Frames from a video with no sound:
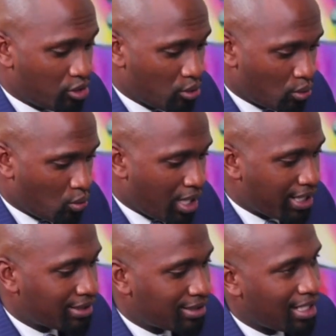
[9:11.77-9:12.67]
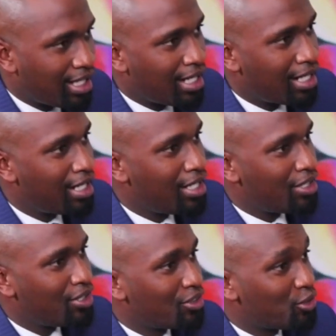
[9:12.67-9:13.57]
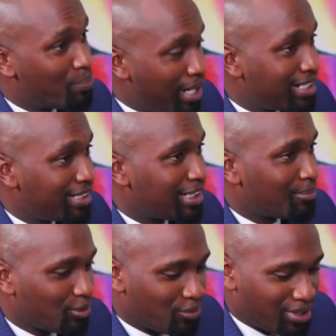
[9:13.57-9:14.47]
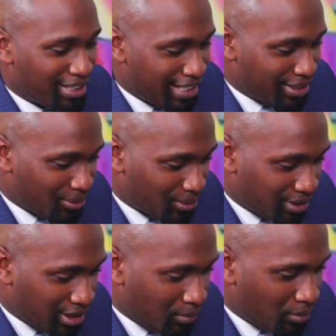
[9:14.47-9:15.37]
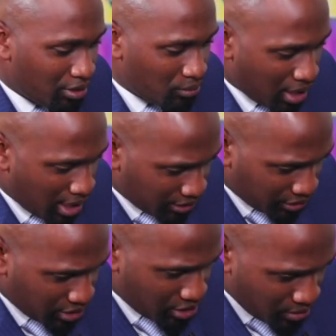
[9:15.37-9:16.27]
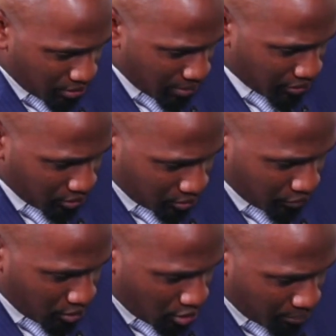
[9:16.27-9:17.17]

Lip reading: You're quite spread in terms of your tentacles. And I wanted to ask you the question of your